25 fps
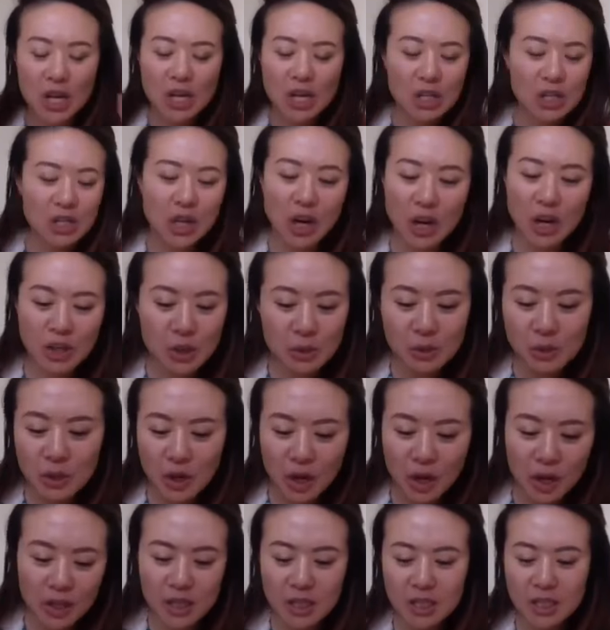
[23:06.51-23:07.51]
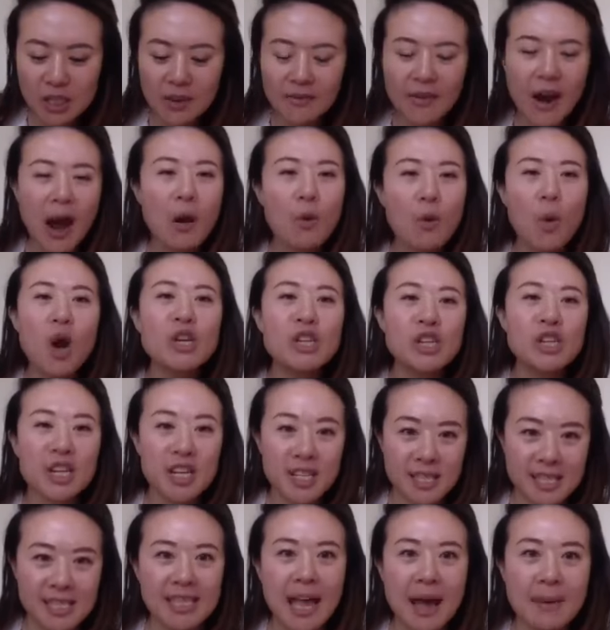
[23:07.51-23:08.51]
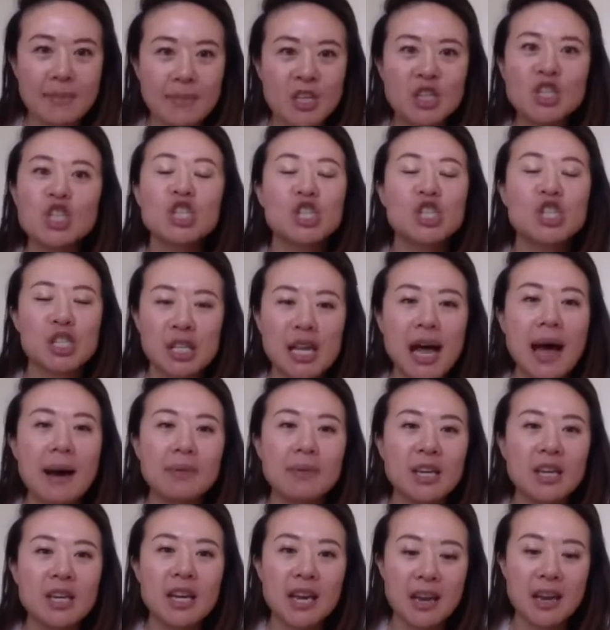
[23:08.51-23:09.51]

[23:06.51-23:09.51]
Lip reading: start doing all this stuff, I want you to slap me. Just slap me.